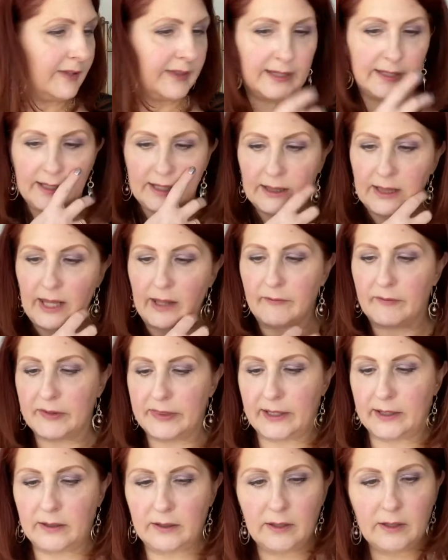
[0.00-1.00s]
it. In love
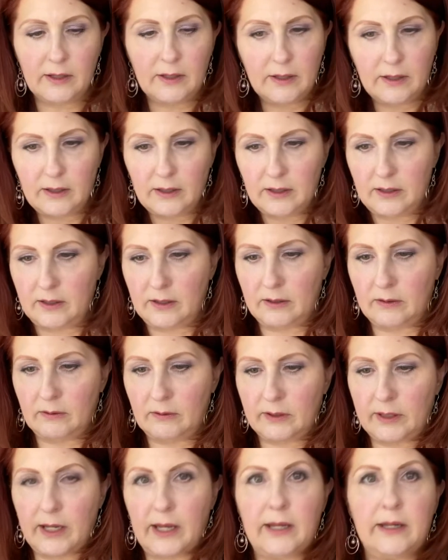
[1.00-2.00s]
with it.
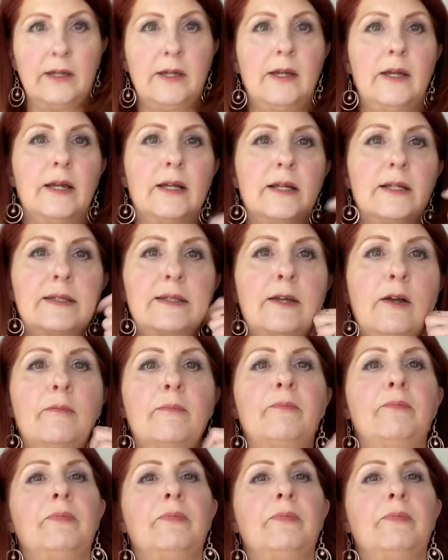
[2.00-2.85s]
Okay. So